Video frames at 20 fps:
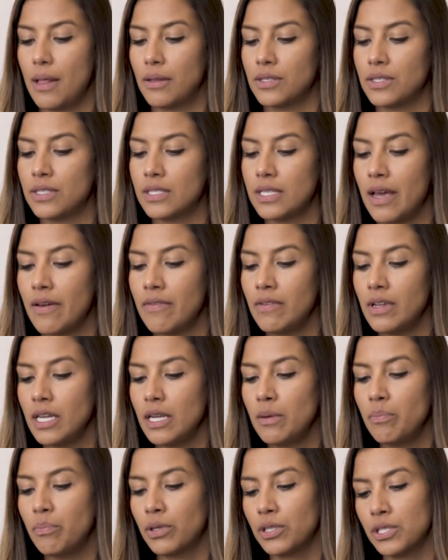
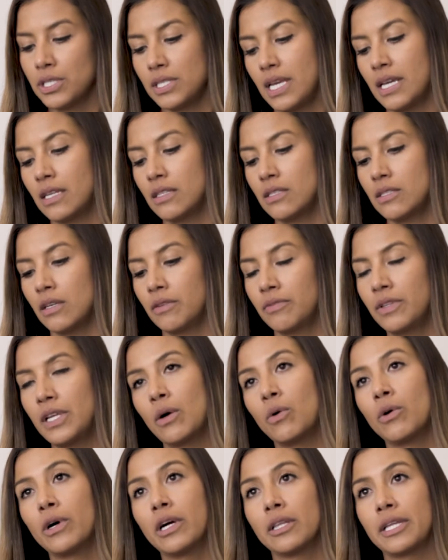70% of
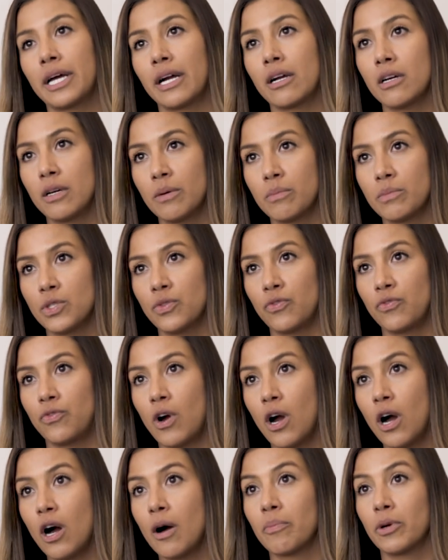the oil that comes
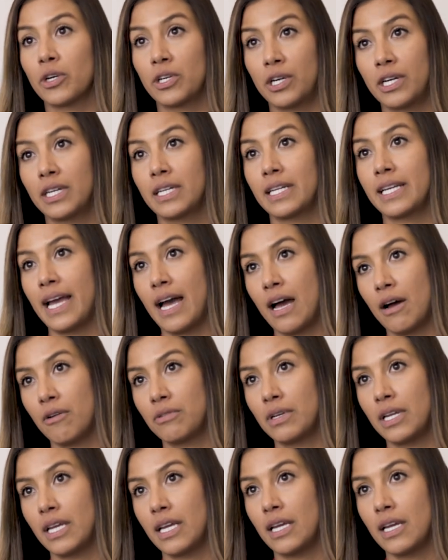from Kern
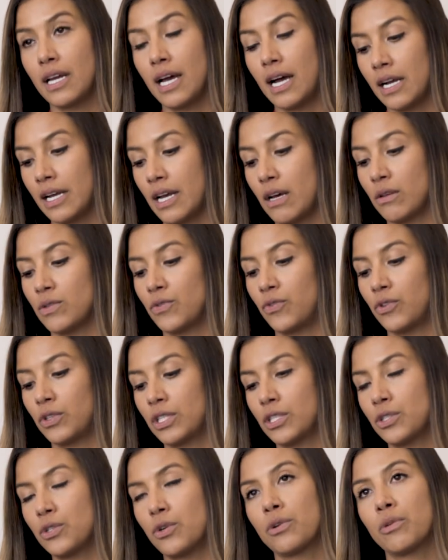County accounts for
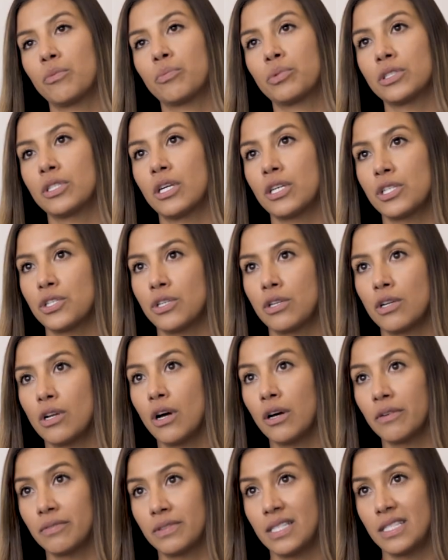the total production
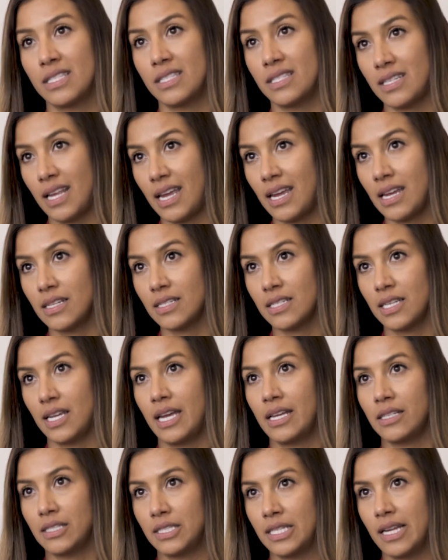of the state
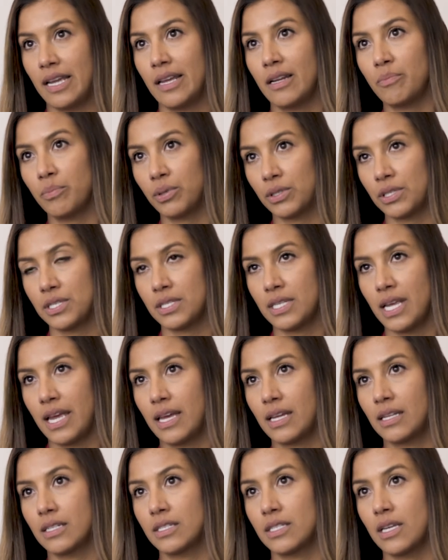and
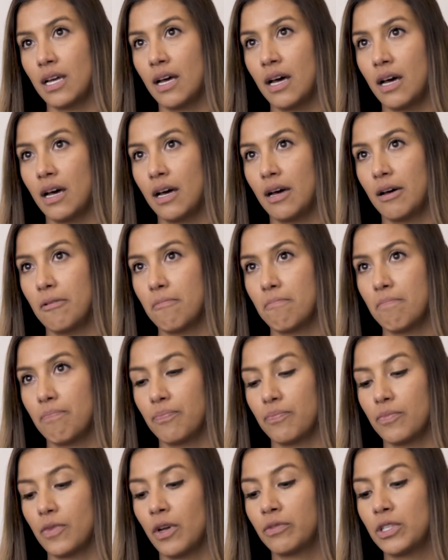10%
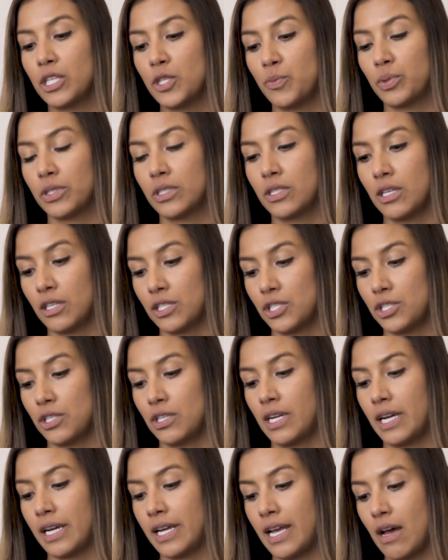um, of this
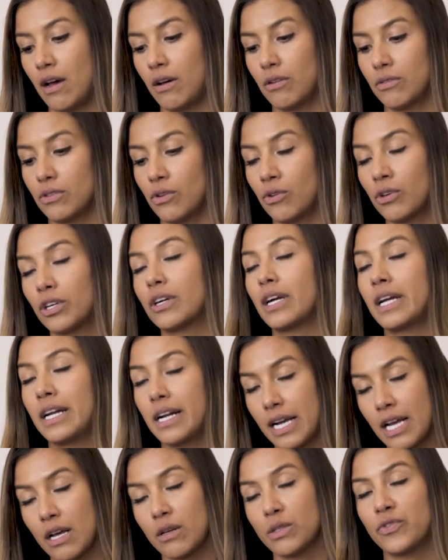production account, or it
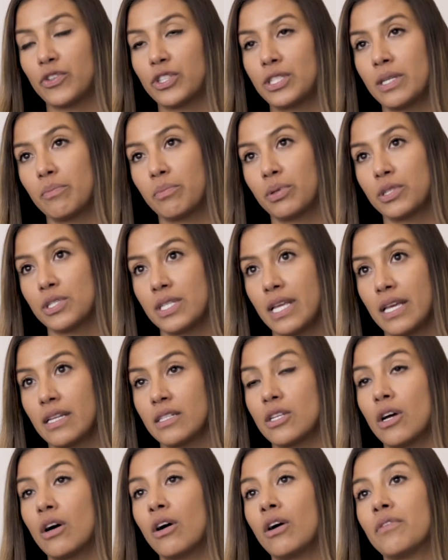accounts for
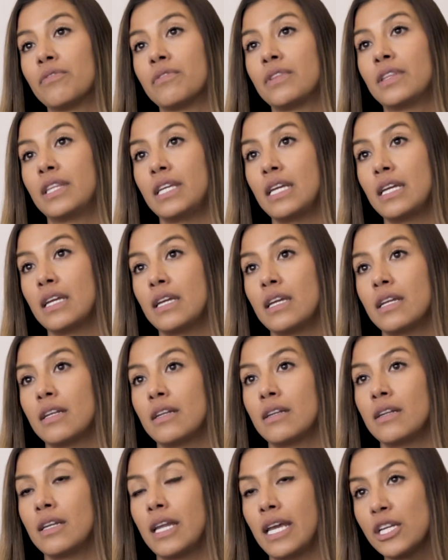10% of the
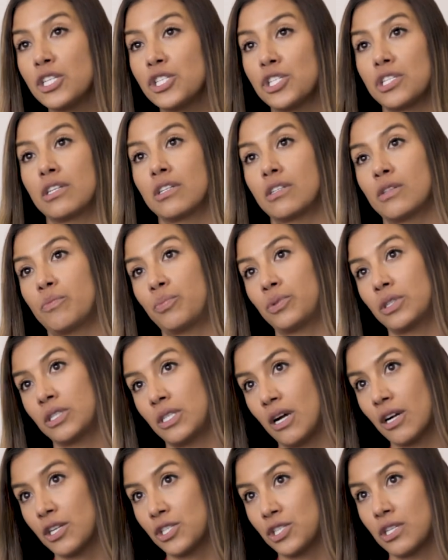nation
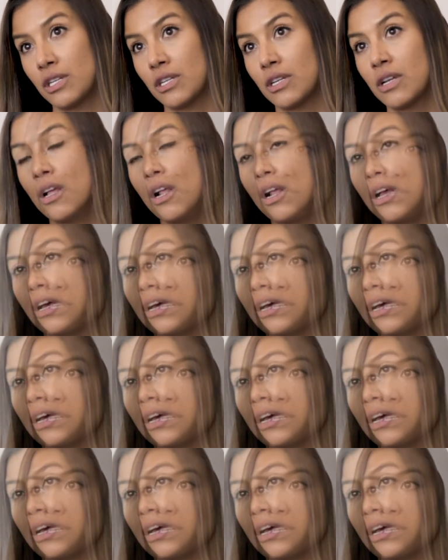production.